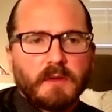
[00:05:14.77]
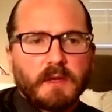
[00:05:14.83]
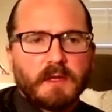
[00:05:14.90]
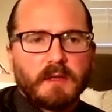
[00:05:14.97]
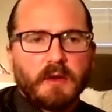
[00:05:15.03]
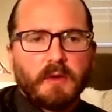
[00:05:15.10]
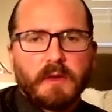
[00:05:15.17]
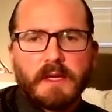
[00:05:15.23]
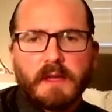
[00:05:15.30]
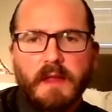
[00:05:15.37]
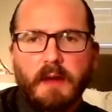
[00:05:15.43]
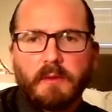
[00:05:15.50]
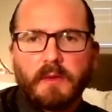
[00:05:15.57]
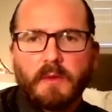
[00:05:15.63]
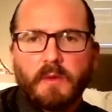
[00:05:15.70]
to go into that
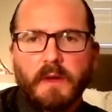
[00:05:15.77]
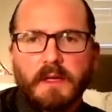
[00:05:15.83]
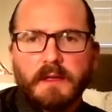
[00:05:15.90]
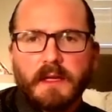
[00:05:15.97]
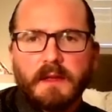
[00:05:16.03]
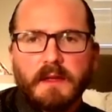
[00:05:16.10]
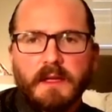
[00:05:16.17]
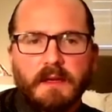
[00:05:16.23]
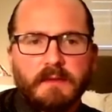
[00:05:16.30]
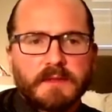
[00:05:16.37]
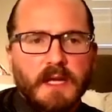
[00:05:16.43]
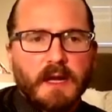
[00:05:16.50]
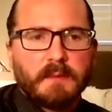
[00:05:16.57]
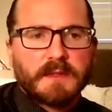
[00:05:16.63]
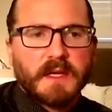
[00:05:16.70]
real quickly? And if
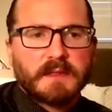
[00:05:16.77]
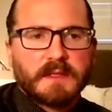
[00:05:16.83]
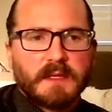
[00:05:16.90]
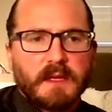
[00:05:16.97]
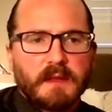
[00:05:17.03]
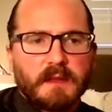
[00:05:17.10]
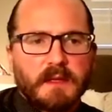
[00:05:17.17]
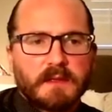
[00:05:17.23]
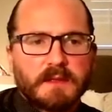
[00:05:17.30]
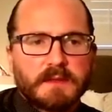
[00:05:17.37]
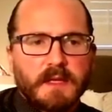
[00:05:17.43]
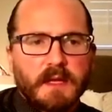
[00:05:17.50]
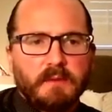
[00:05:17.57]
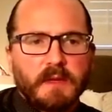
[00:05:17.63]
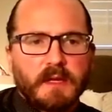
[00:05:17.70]
Thomas has anything to
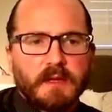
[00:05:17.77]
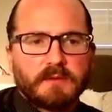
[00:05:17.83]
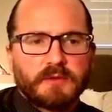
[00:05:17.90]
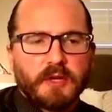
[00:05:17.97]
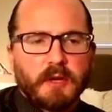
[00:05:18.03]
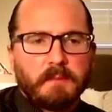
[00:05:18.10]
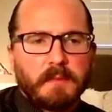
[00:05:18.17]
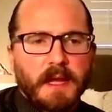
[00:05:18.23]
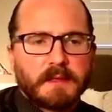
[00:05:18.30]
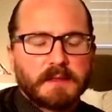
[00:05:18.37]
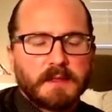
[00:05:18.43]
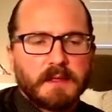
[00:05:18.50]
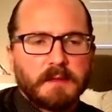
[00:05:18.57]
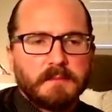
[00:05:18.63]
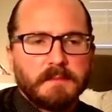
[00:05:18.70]
say, we can jump back
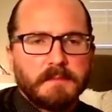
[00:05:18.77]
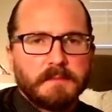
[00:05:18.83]
to him.